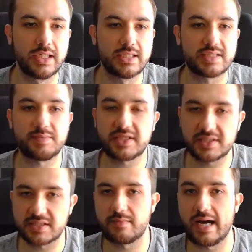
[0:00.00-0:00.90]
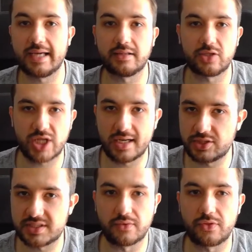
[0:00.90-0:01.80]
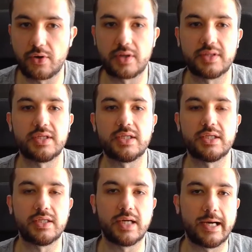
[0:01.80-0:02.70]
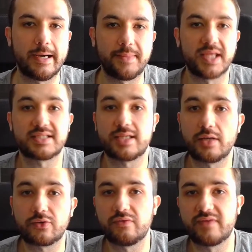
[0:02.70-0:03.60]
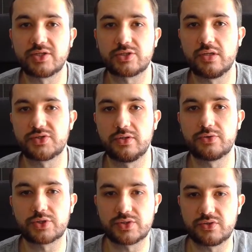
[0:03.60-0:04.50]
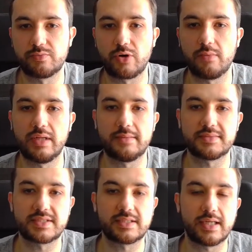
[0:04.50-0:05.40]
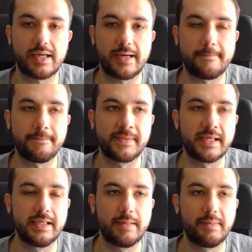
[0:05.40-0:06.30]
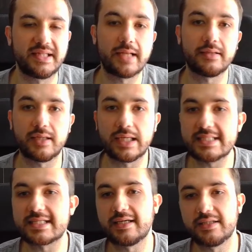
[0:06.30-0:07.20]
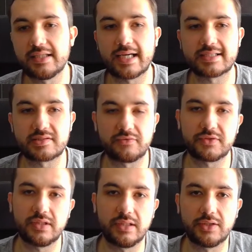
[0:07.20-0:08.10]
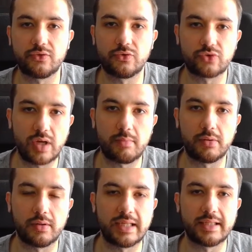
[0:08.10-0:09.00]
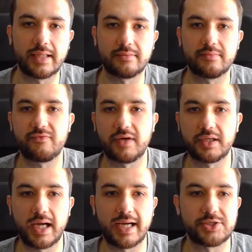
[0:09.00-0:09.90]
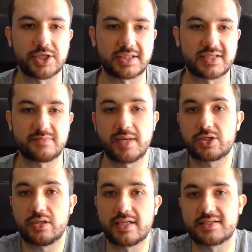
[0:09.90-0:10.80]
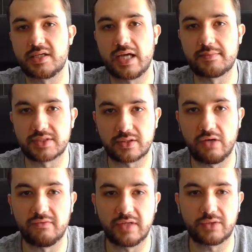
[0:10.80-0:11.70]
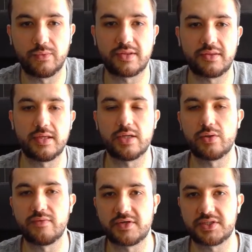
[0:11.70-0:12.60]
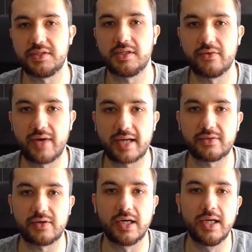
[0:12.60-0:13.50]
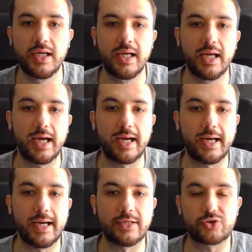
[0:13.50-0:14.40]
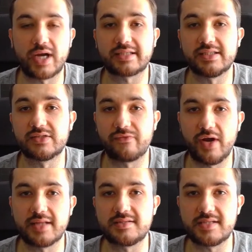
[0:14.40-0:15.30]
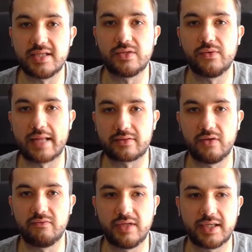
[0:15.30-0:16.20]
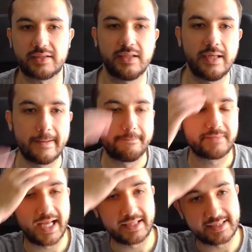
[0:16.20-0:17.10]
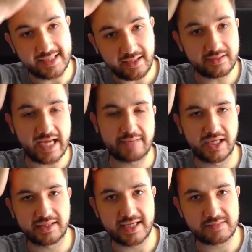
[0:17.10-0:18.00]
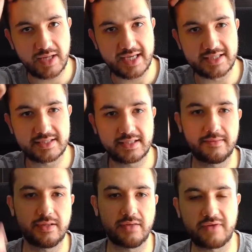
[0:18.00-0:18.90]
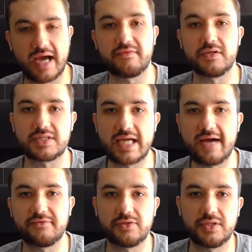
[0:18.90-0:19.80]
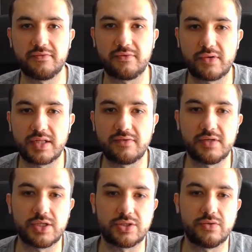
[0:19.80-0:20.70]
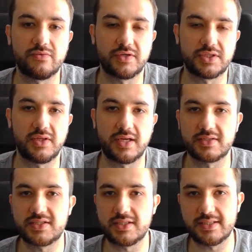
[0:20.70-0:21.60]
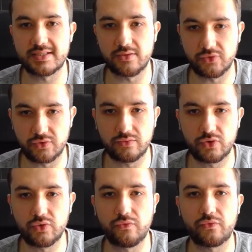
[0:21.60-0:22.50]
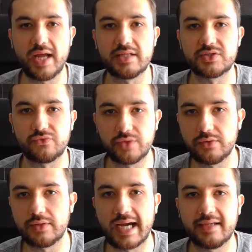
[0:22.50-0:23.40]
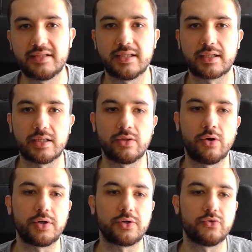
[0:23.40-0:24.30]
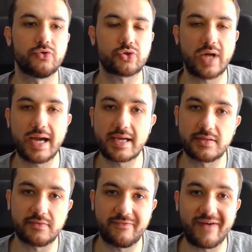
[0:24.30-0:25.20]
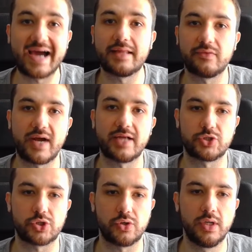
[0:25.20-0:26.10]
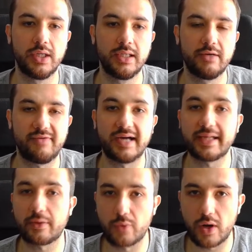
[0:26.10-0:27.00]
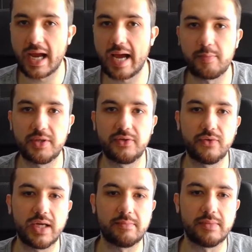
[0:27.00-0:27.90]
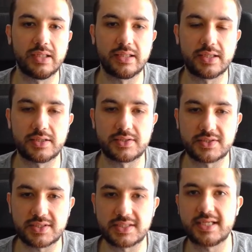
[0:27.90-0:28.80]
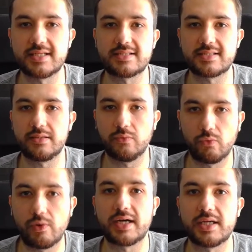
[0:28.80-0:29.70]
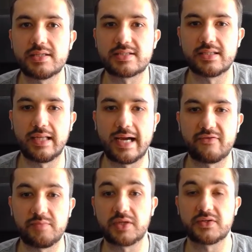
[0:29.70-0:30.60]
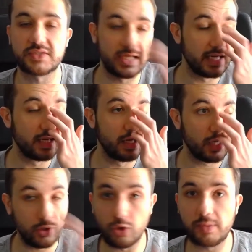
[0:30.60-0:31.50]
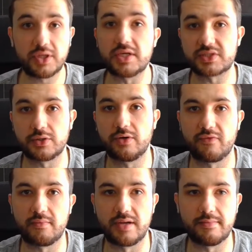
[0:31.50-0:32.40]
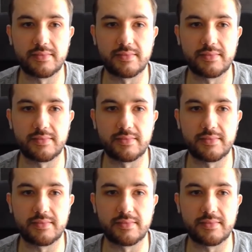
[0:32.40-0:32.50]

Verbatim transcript: Speaks his mind, challenges authority, uh, has unconventional solutions to problems. Uh, but then his ideas often lead to trouble and then funny hijinks, especially as he comes in conflict with the university director uh, and drags his friends into that conflict. And the second timeline takes place uh, five years after they've already finished university and sees the two friends reuniting in order to try and find Rancho, find out what happened to him in the years since and where he is in life. Because nobody has heard from him